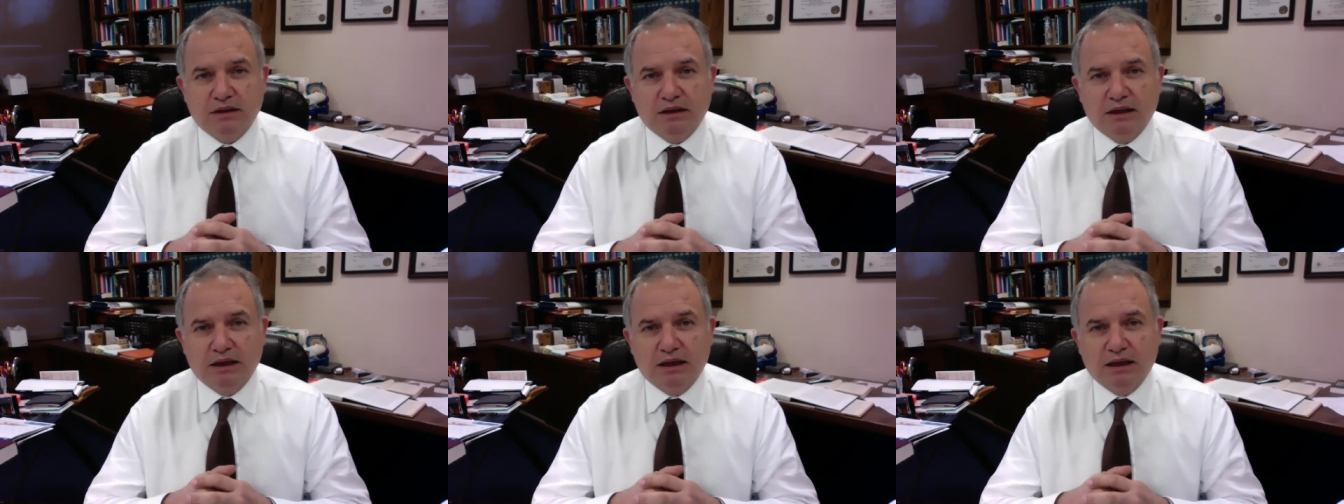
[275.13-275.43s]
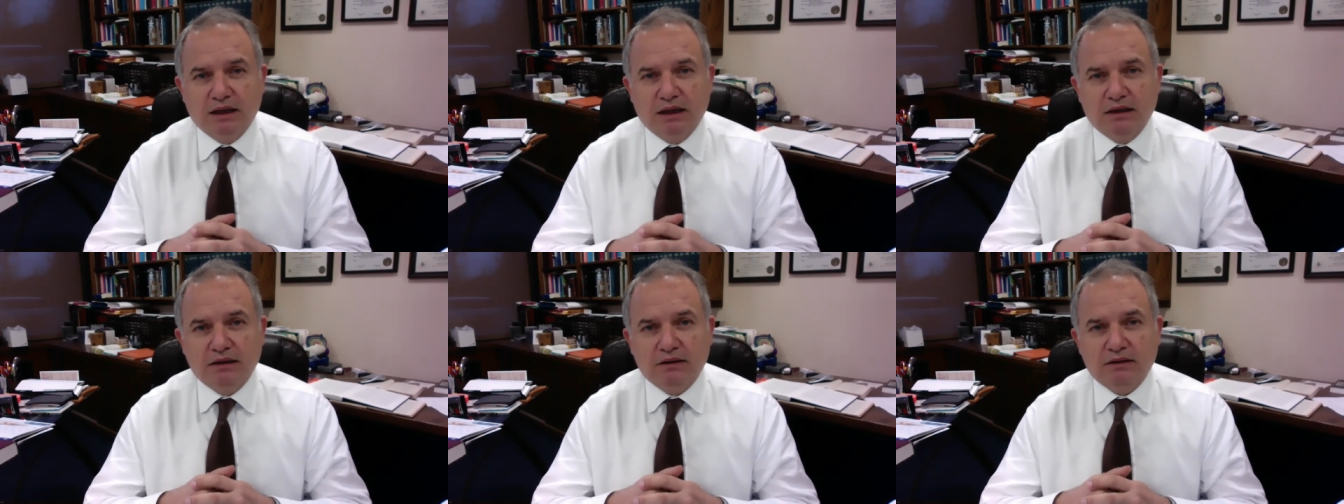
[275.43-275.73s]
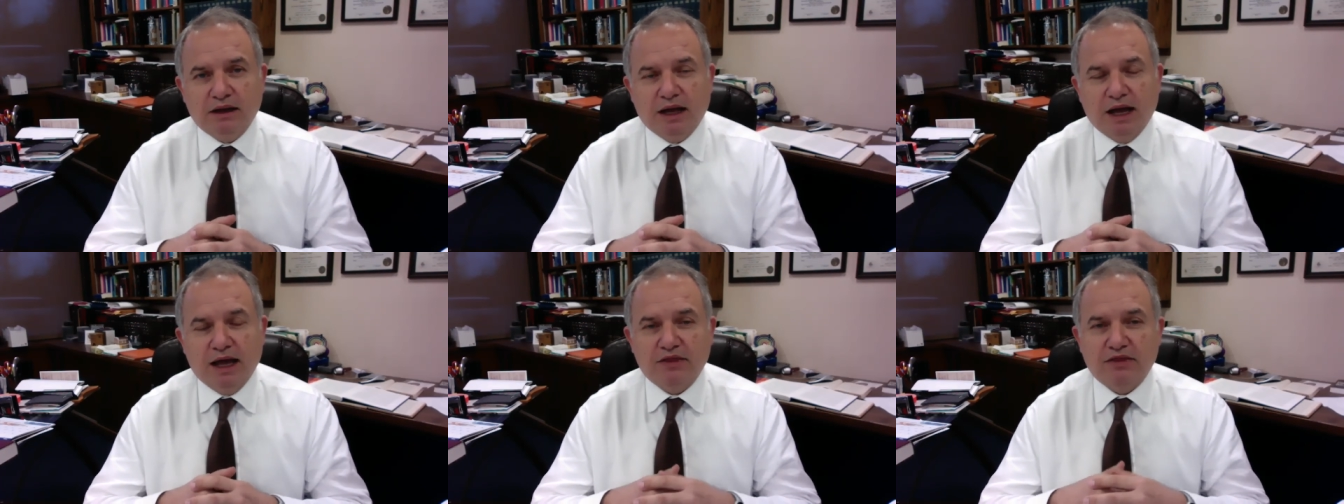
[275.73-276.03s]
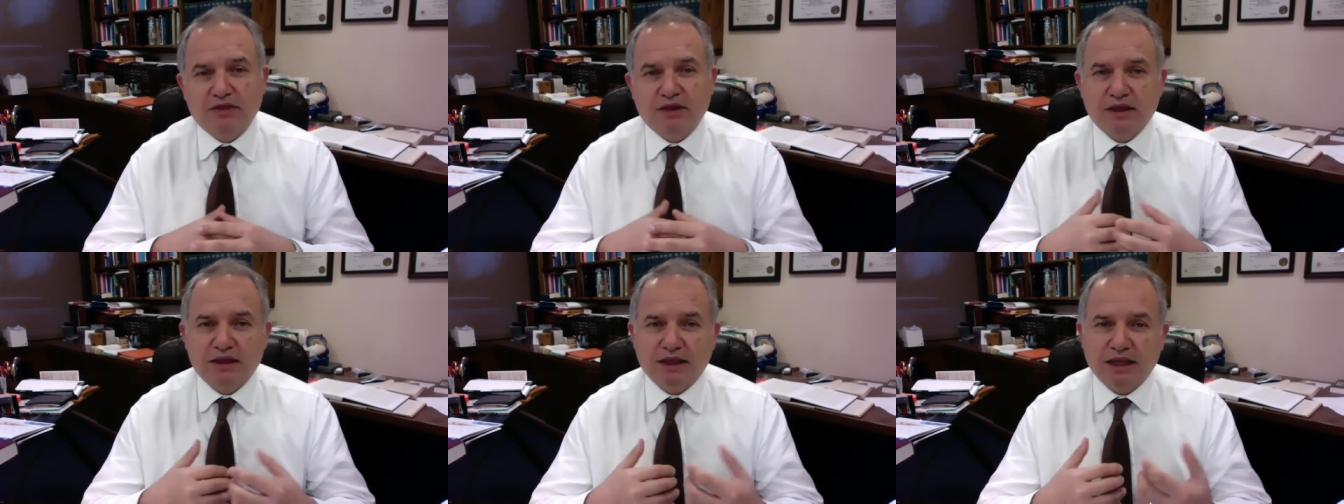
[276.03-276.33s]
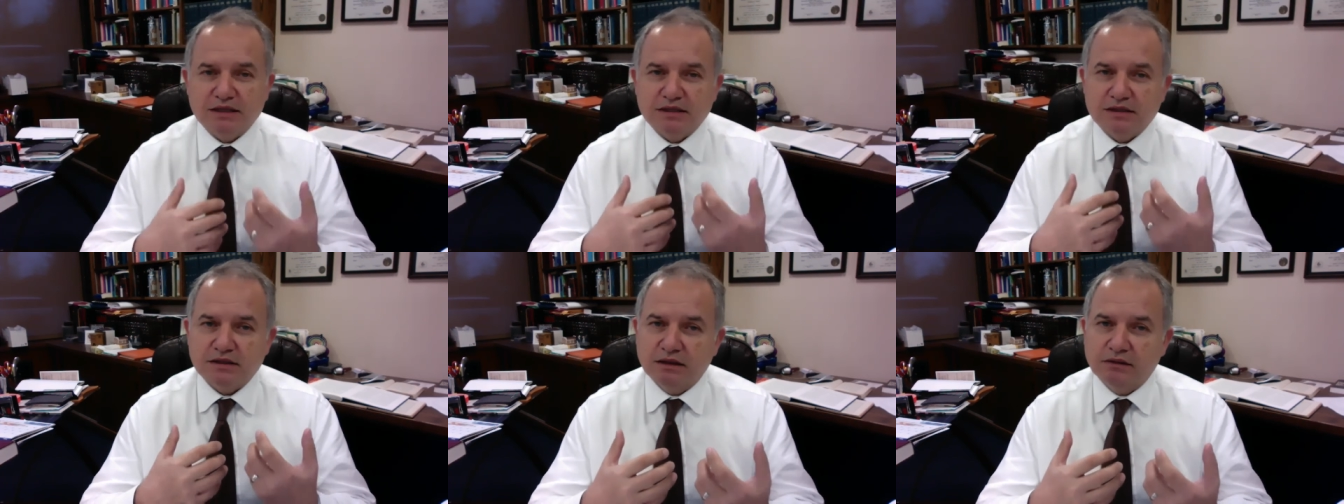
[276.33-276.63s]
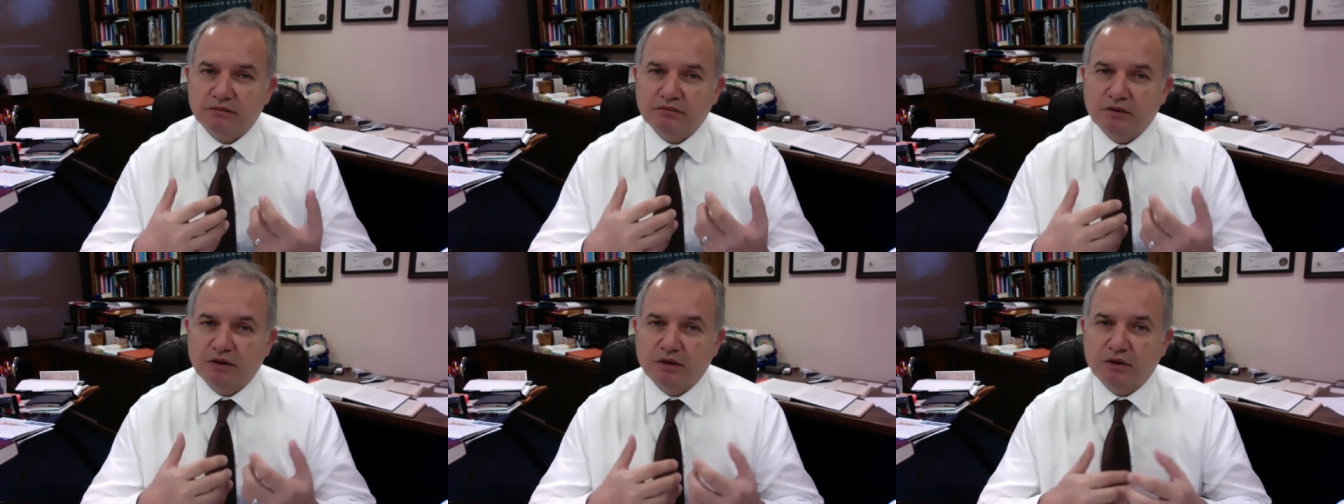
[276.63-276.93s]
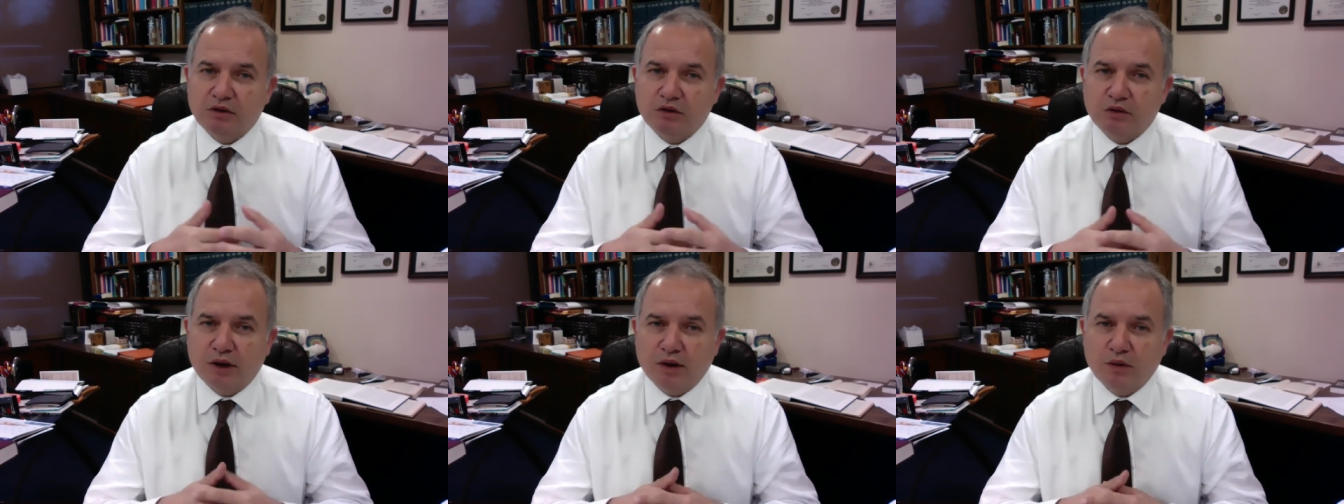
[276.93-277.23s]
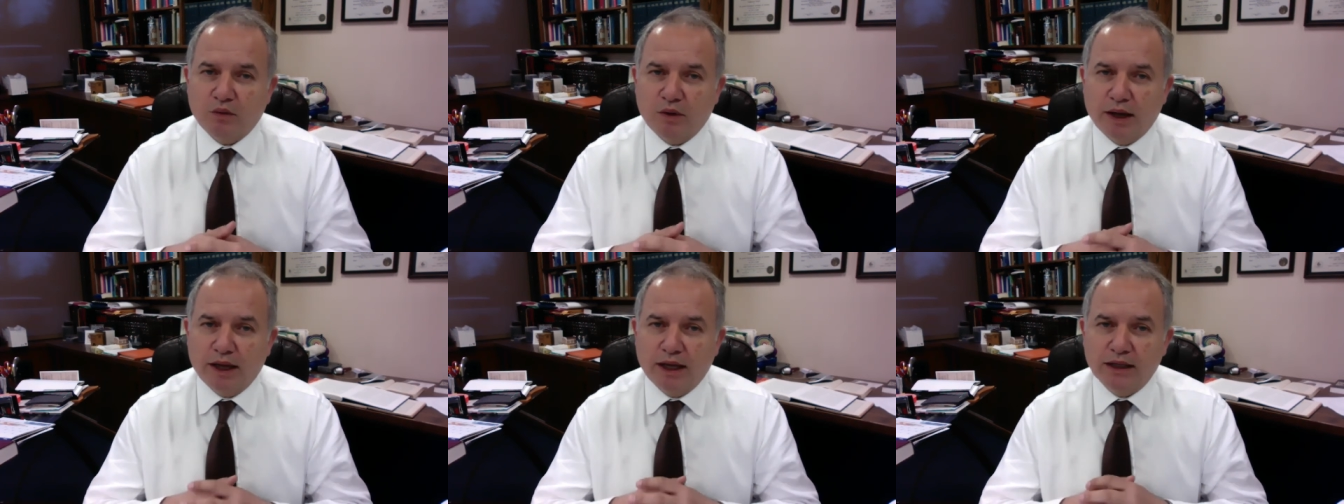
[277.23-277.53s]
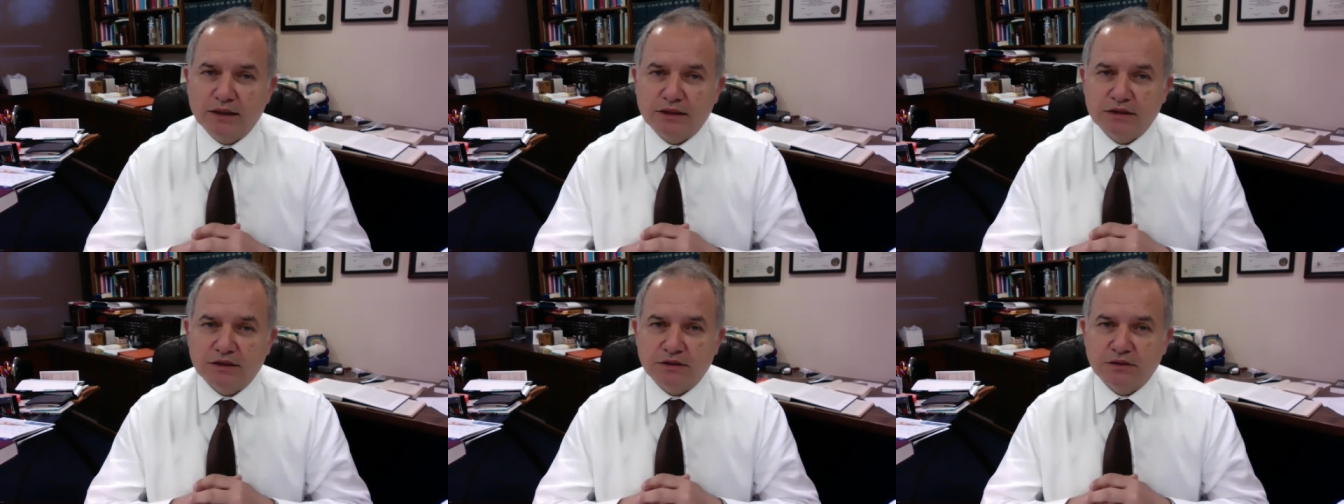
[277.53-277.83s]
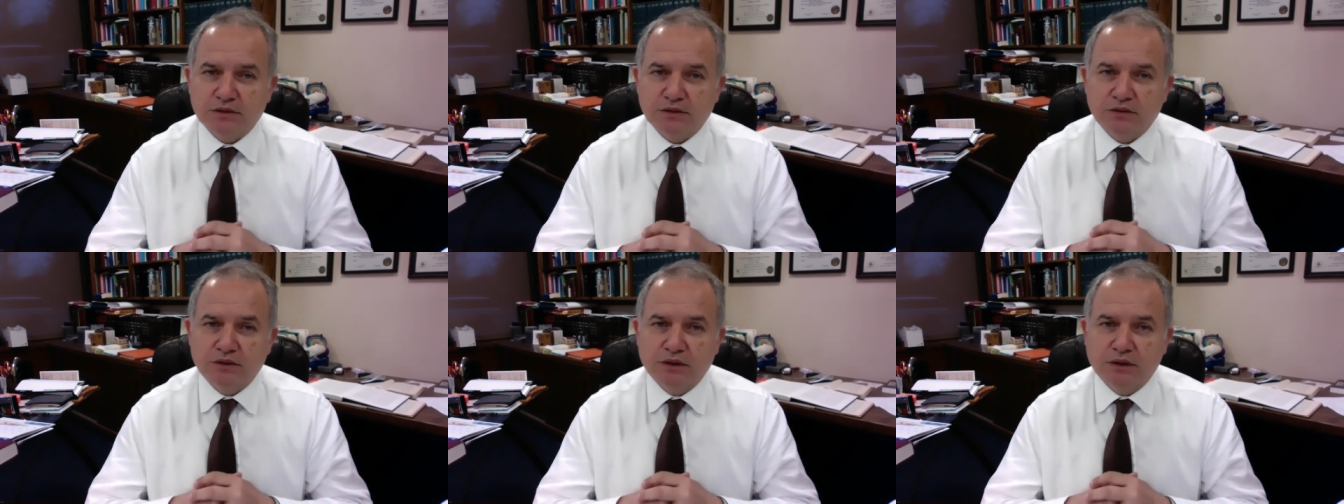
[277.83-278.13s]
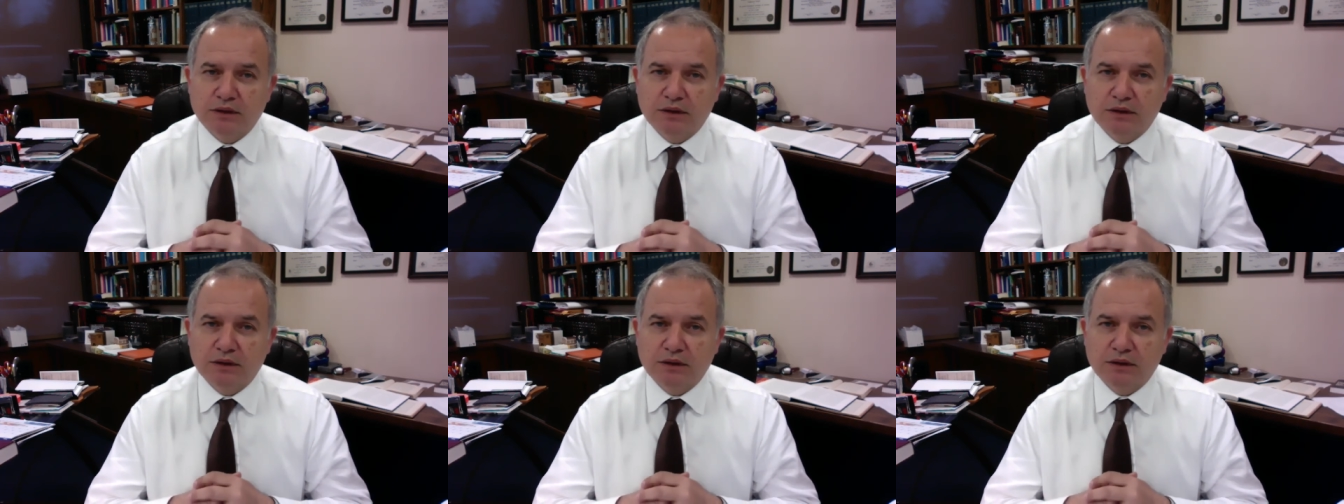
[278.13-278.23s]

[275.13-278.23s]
And I think that's a great way to